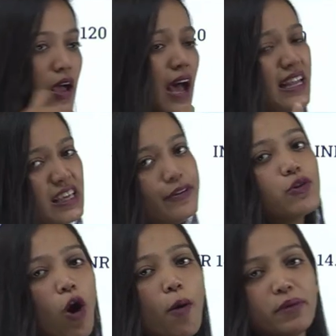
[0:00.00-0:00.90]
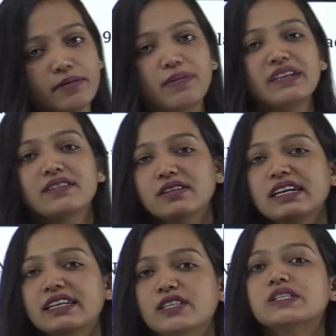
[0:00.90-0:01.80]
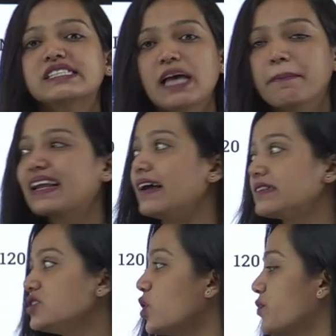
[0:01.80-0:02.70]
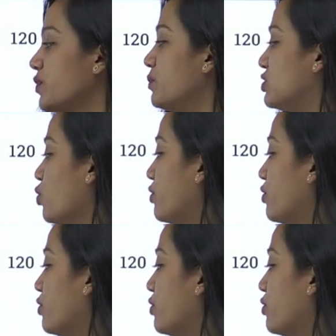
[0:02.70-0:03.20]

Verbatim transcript: are even common but it is with some classes not with majority